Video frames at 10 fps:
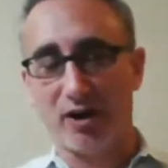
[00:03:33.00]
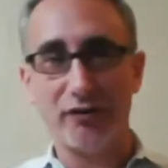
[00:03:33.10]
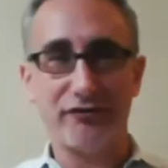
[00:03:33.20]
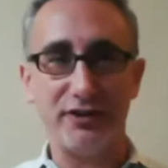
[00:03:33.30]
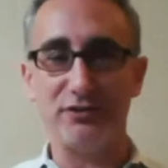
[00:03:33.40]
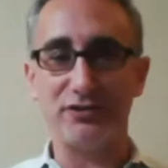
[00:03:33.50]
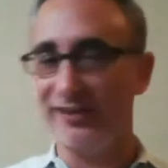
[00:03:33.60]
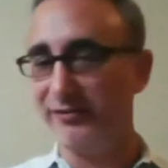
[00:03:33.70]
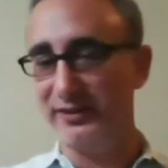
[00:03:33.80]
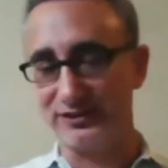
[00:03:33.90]
our
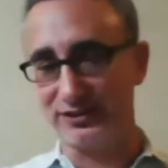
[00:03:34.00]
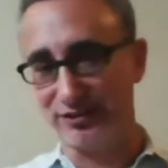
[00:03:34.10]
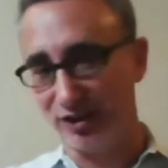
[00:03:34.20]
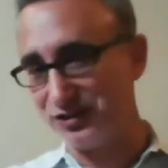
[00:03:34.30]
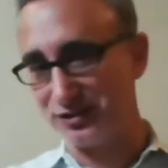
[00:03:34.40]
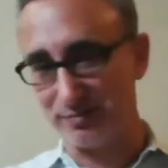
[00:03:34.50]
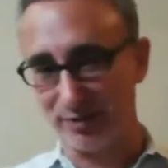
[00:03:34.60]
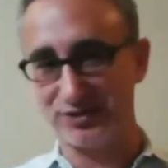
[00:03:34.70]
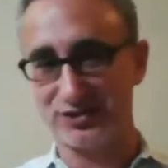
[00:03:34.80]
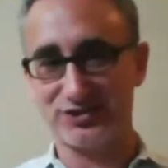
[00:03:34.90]
federal government is the
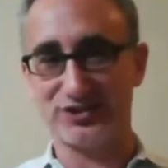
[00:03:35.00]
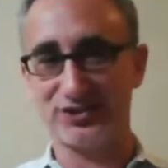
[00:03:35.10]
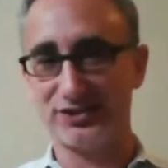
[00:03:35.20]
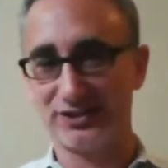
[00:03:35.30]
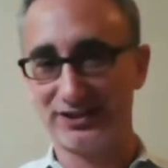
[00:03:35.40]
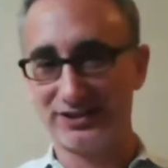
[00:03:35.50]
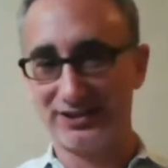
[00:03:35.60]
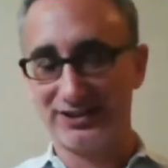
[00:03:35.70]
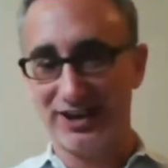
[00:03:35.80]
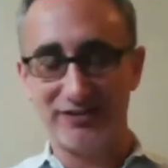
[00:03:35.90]
largest purchaser
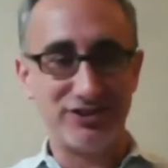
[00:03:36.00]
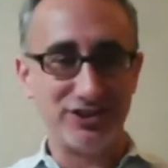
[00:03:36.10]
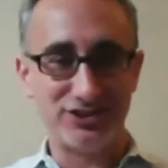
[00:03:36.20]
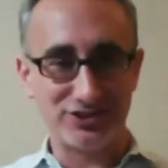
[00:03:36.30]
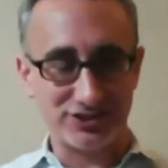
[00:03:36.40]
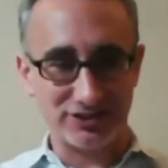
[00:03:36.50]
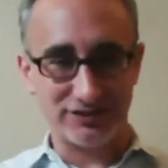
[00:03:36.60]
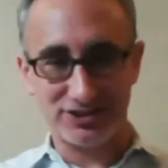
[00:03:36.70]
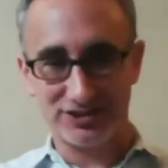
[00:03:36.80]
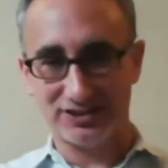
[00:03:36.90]
of goods and
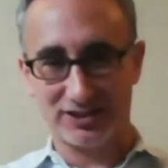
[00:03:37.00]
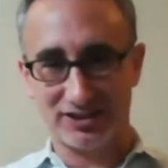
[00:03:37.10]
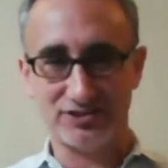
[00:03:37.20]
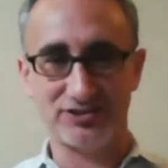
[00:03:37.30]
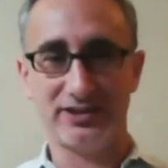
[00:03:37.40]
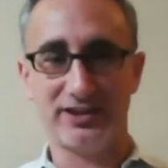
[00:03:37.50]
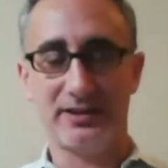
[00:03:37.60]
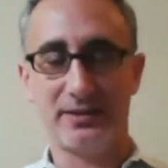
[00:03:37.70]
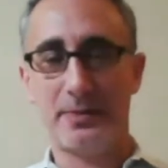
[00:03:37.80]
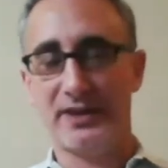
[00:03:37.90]
services in the
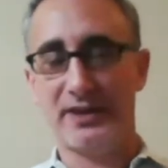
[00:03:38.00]
country.